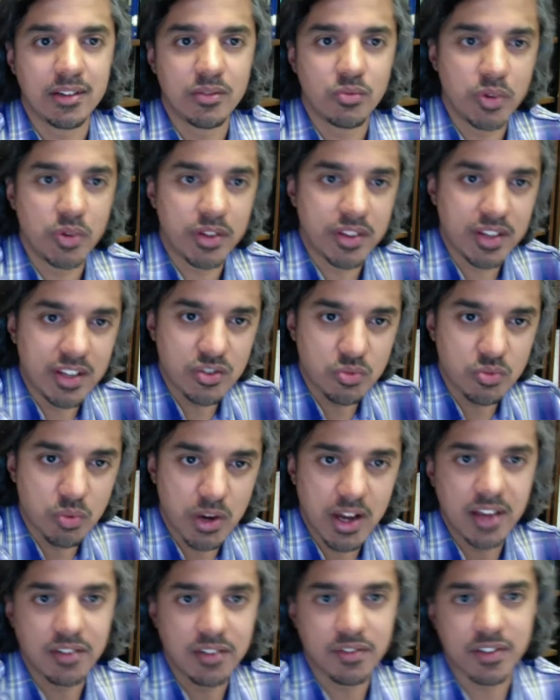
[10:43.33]
with his
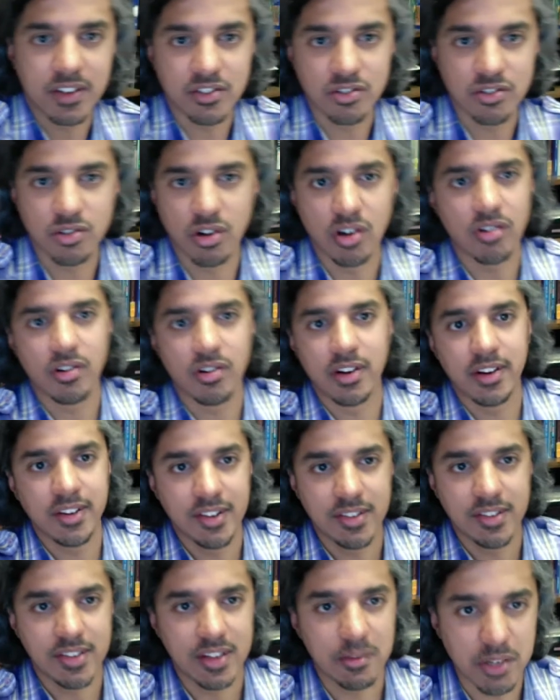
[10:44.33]
wife and his daughter and
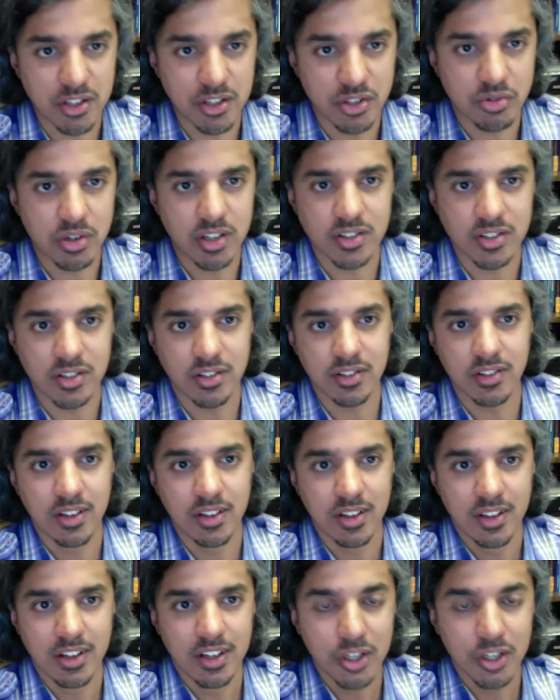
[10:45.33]
his administration
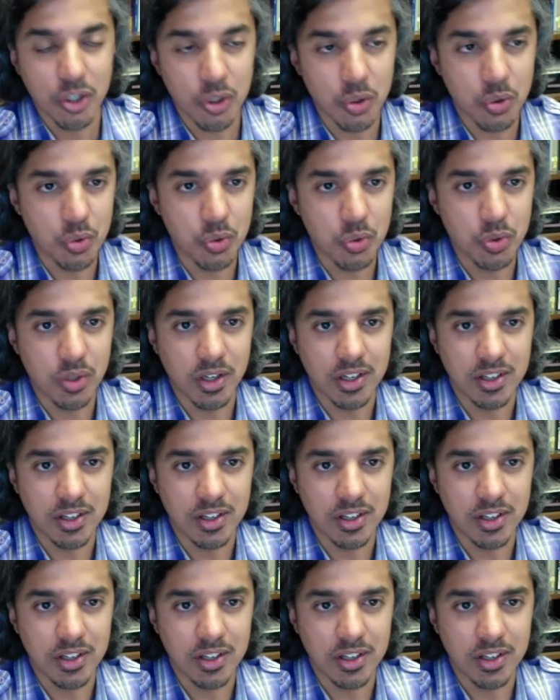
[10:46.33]
who